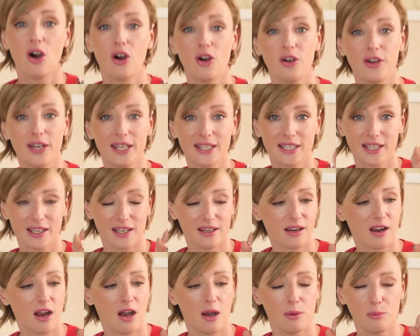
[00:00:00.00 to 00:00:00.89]
or it
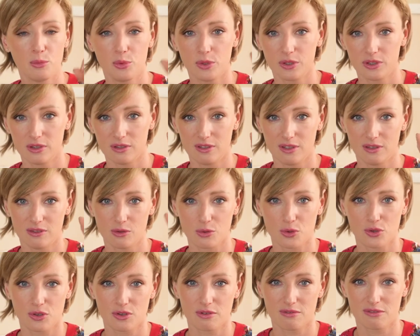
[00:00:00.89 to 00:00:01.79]
can come in
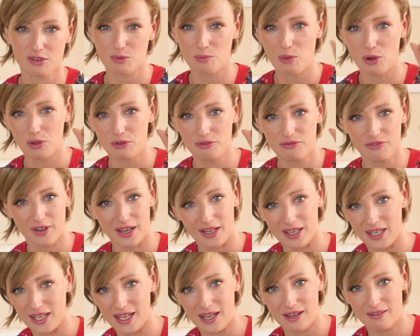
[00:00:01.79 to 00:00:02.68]
those small
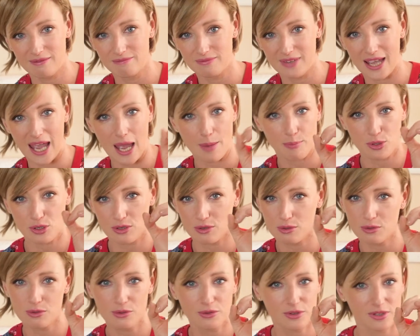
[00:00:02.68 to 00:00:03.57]
funny
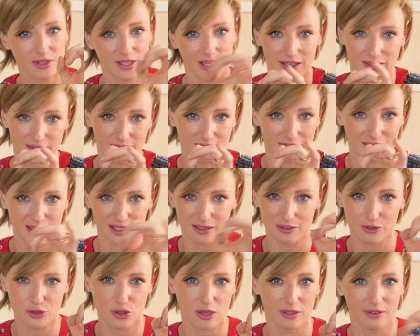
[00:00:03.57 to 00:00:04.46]
capsules that
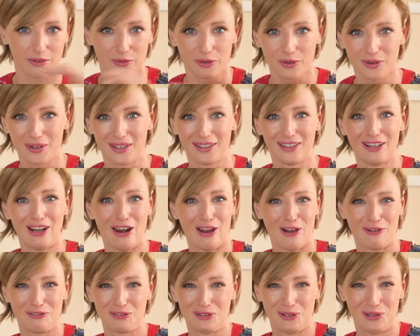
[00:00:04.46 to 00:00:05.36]
little children
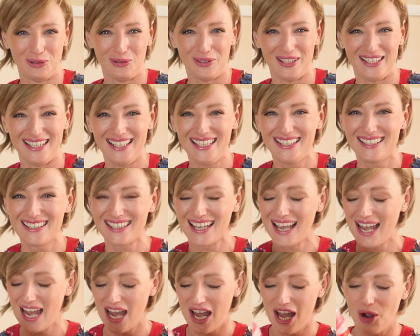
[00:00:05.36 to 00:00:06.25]
love to eat.
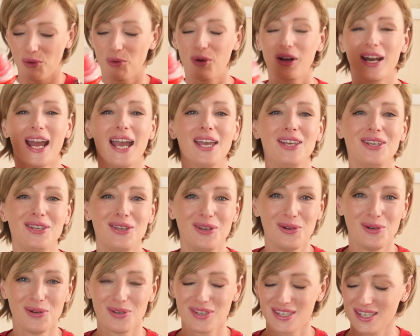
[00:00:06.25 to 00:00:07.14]
What I
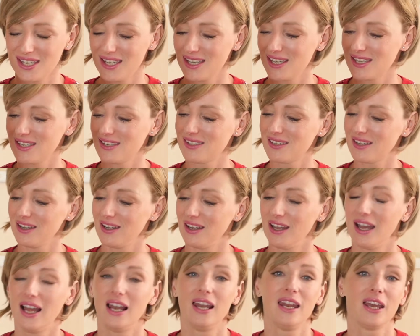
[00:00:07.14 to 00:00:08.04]
use is
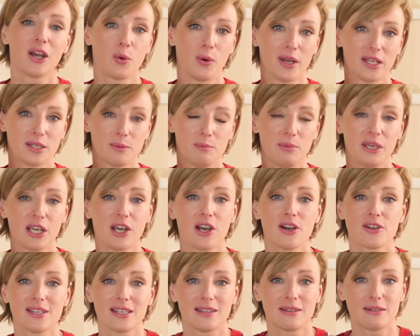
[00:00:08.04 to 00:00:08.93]
a liquid
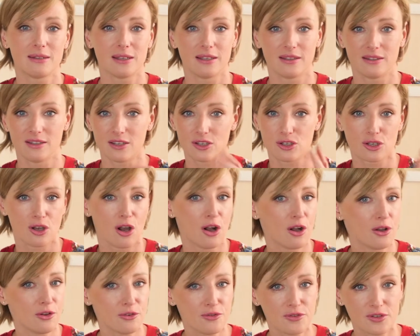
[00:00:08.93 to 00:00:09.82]
because it
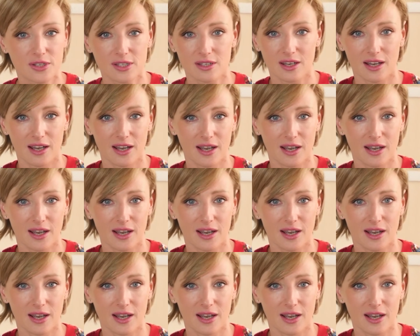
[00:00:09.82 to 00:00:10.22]
dissolves